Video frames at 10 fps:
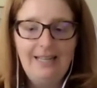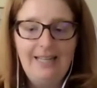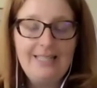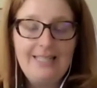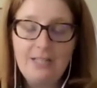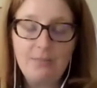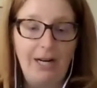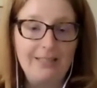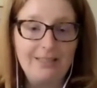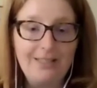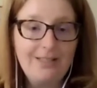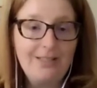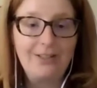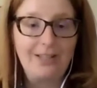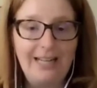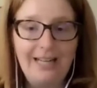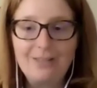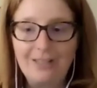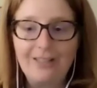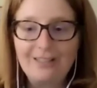And it takes practice, and you're going to have
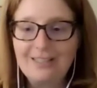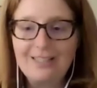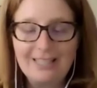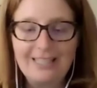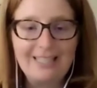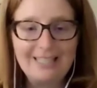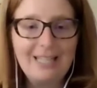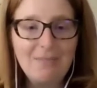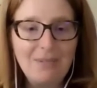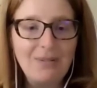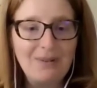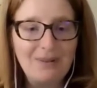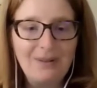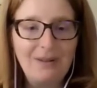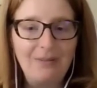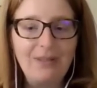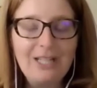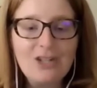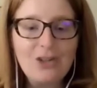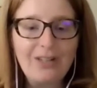to, to keep uh,
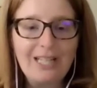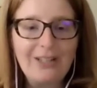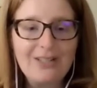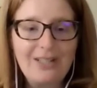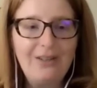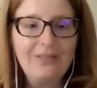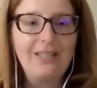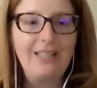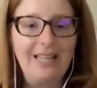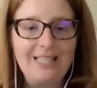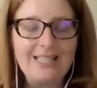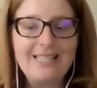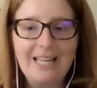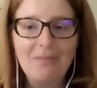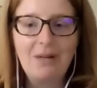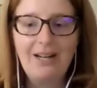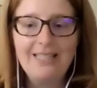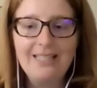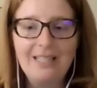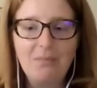reassuring yourself and, and stand
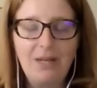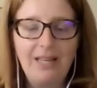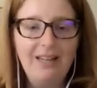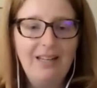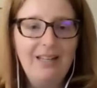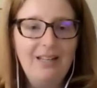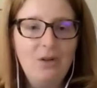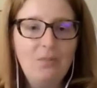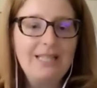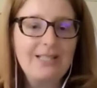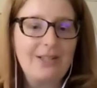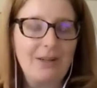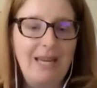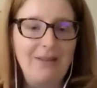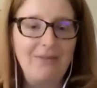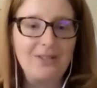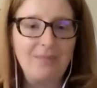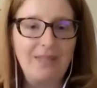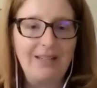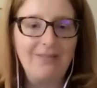behind it. But nobody's going to pay for
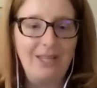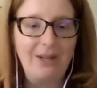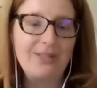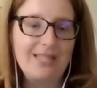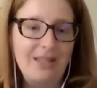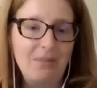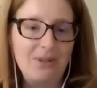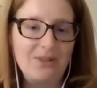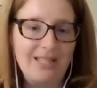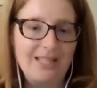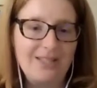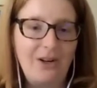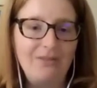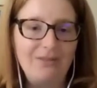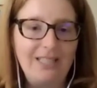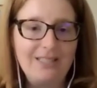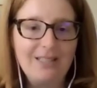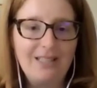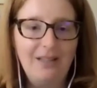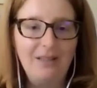something if they don't see the person is confident
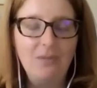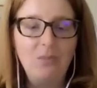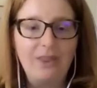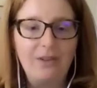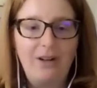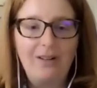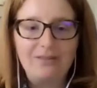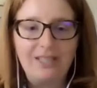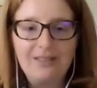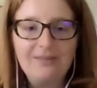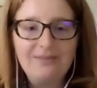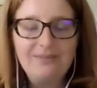uh, in what they're offering.